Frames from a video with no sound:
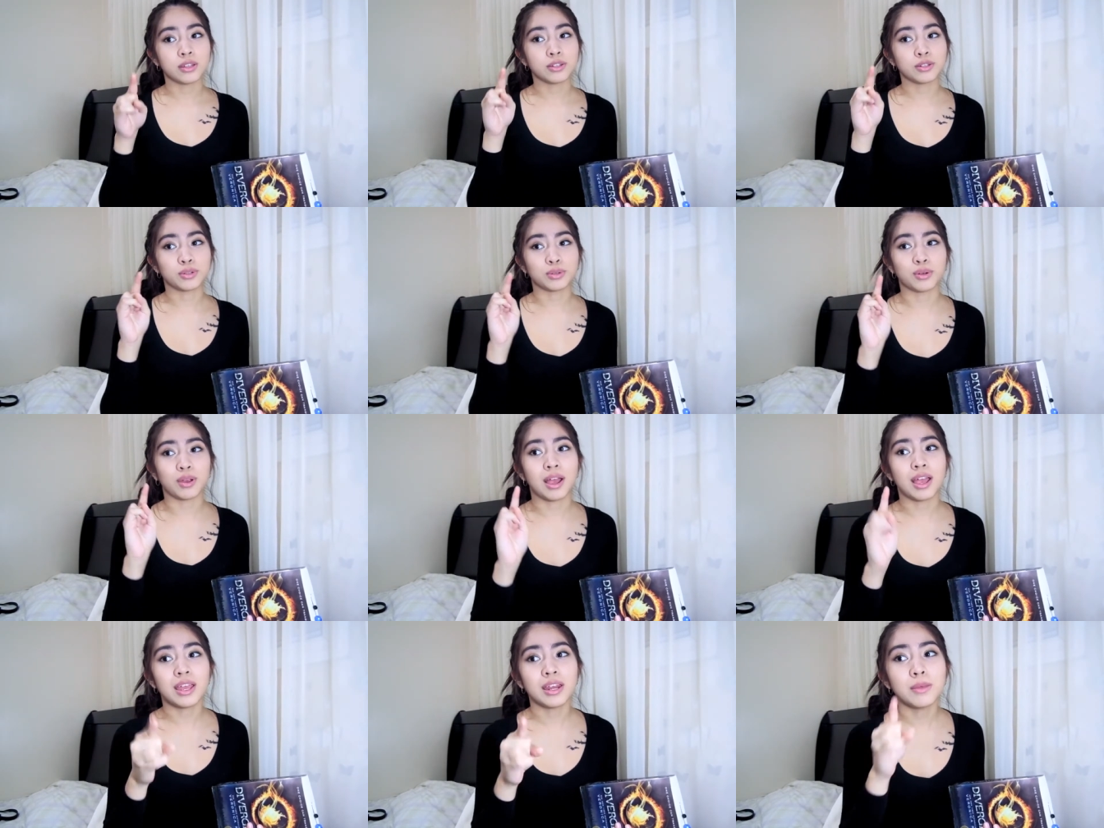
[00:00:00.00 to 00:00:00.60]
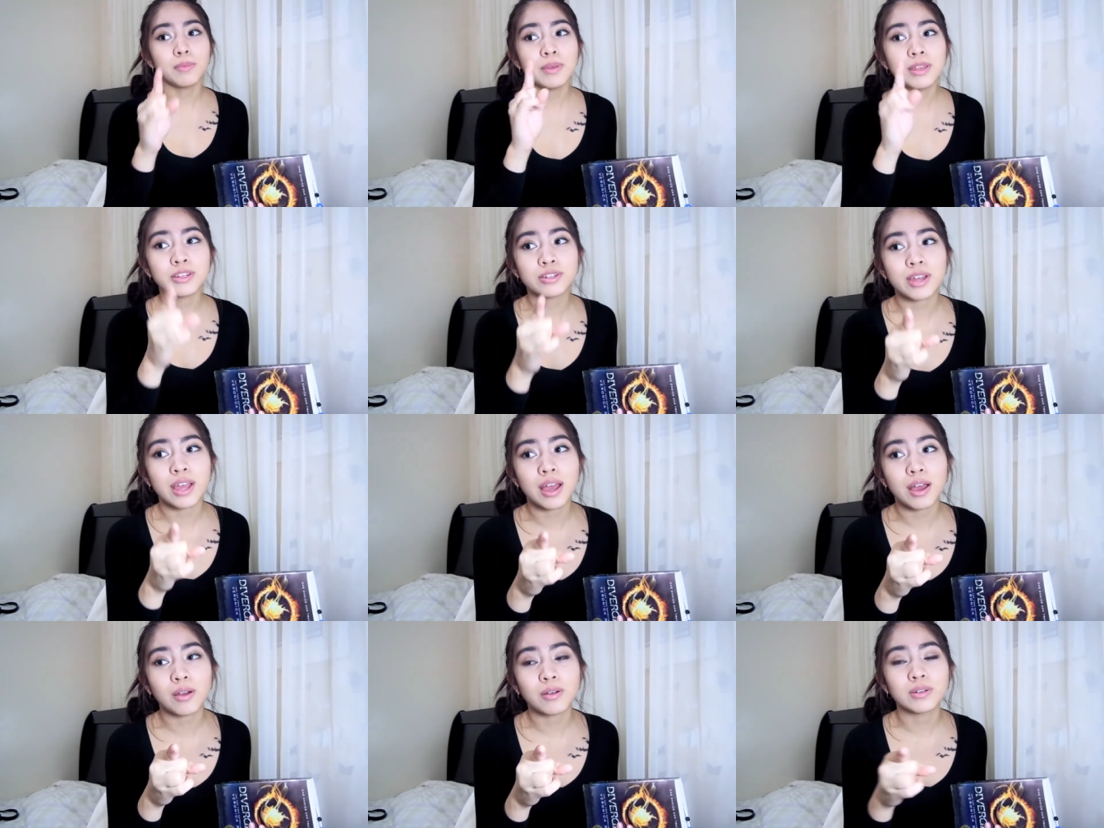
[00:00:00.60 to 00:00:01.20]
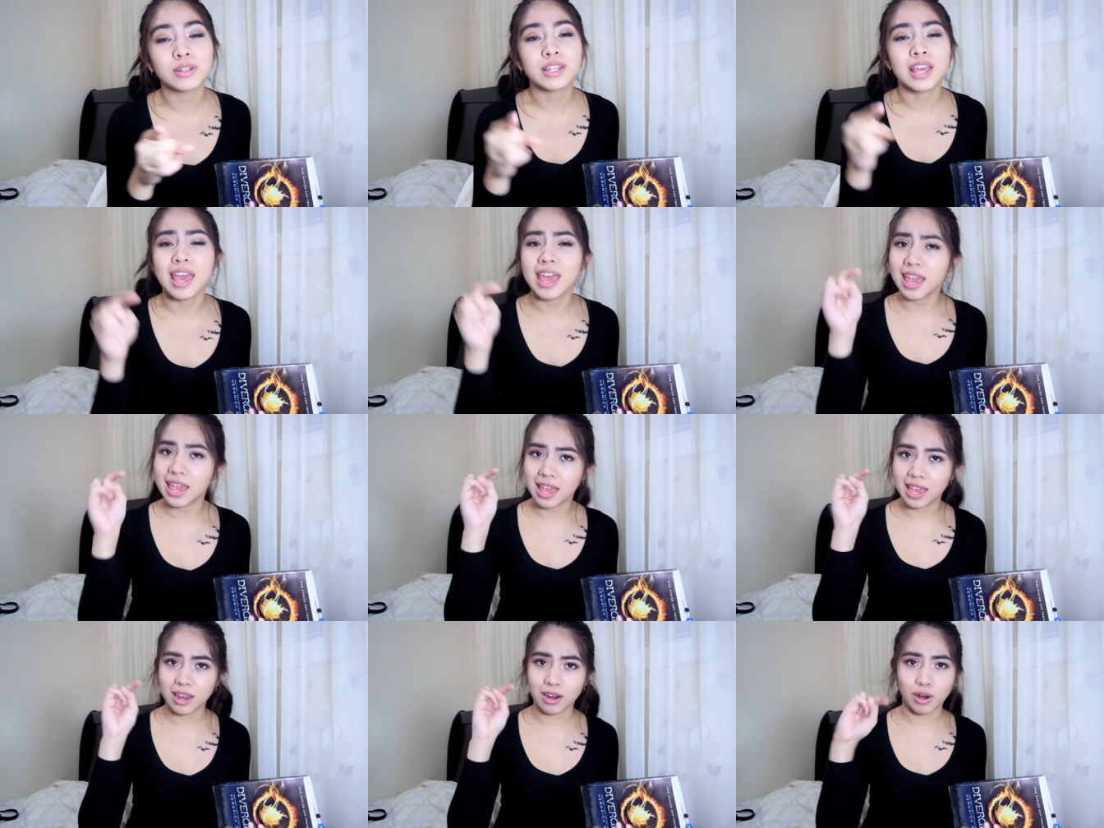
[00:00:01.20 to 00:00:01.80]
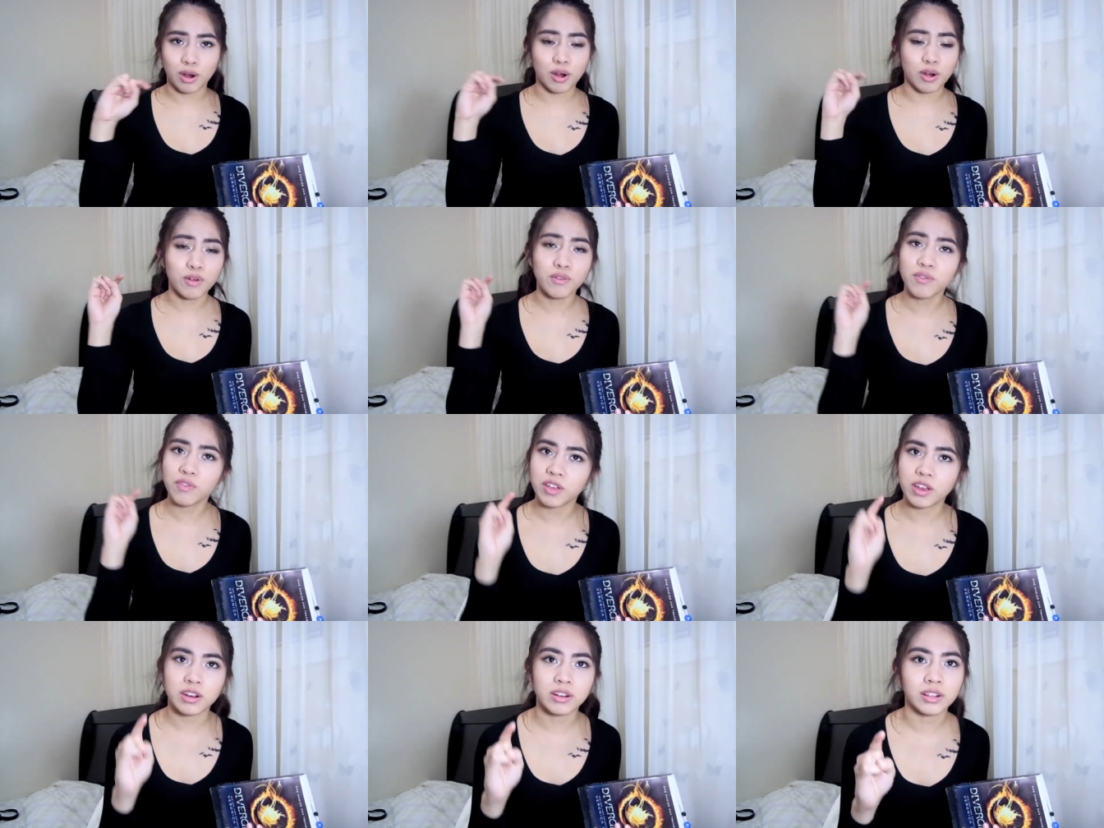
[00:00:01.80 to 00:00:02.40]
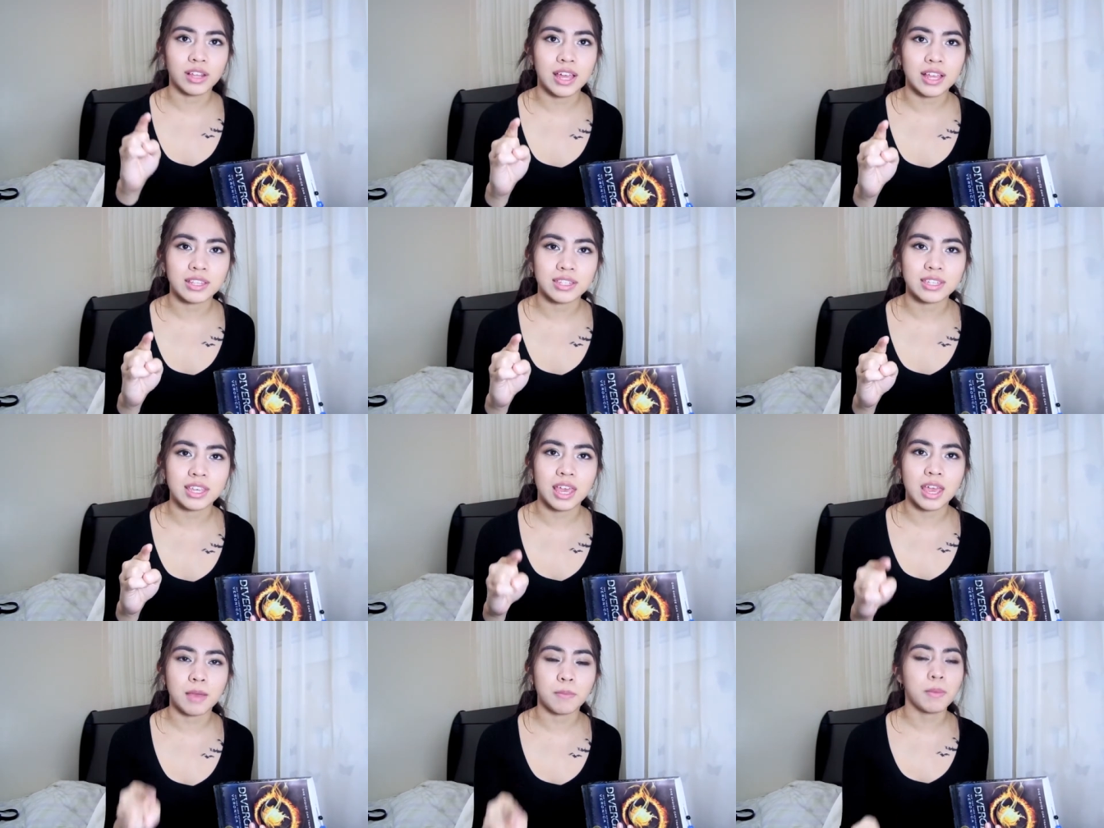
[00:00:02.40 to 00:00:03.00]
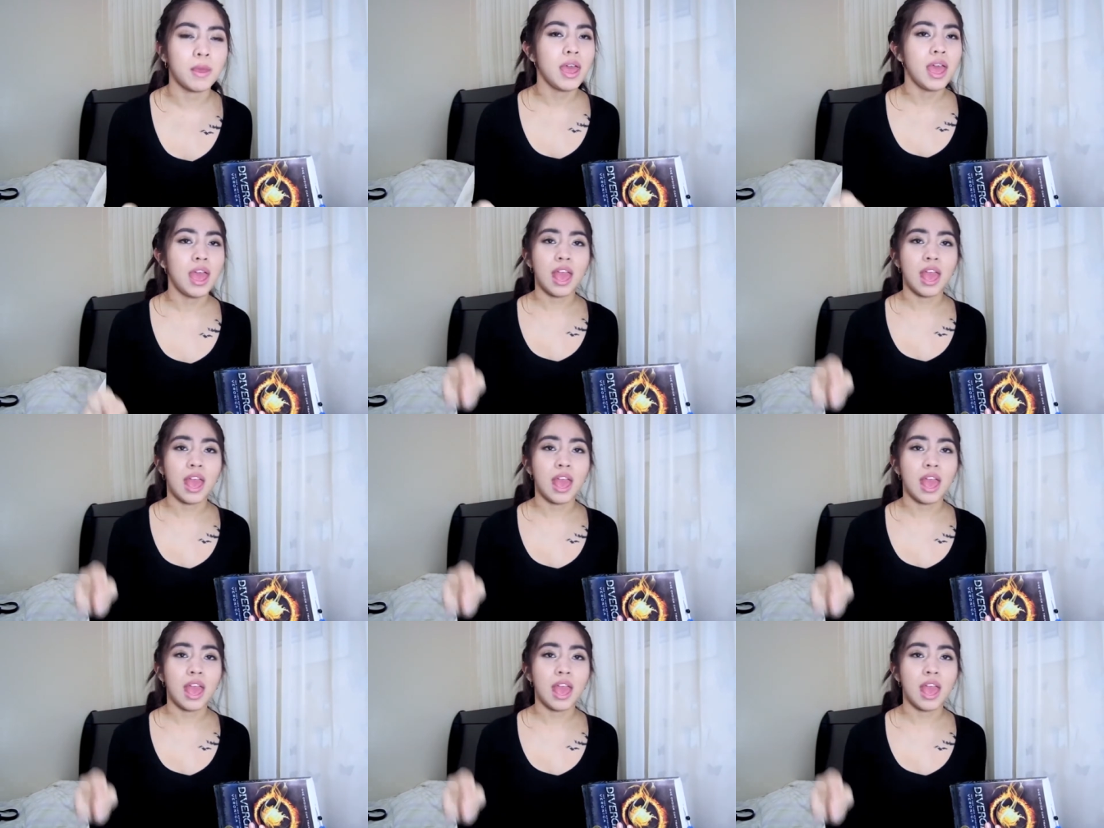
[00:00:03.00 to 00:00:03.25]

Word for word: try to be drowned in her fear landscape,